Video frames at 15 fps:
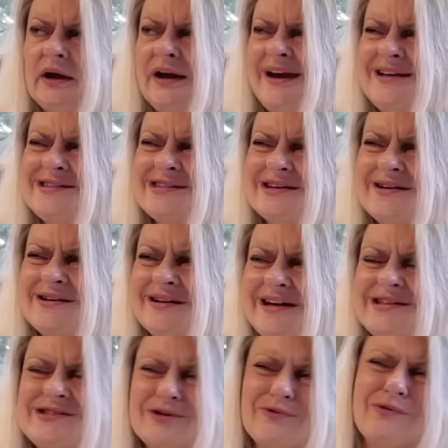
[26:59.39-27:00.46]
It's a
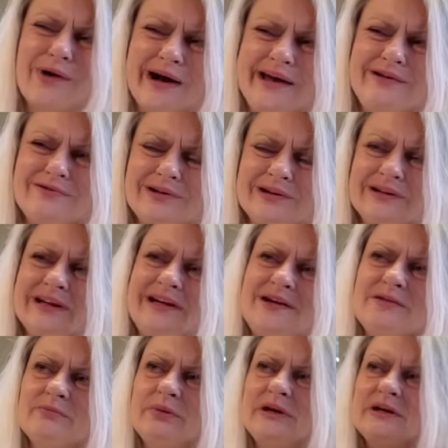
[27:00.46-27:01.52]
it's a white
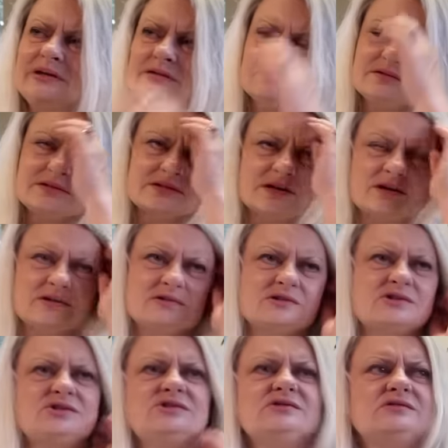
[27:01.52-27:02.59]
really, but it's called
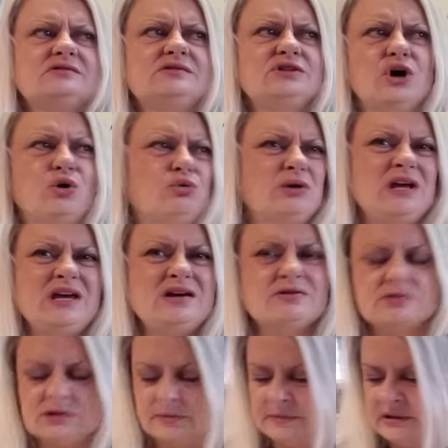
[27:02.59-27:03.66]
stony or
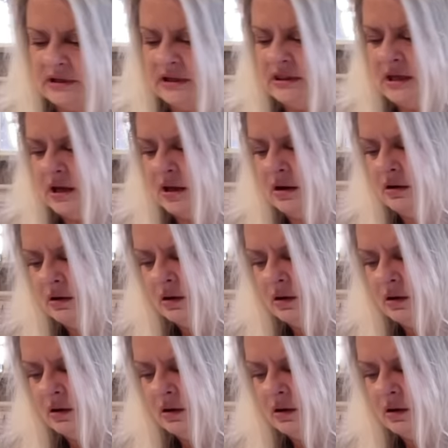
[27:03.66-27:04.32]
something like that.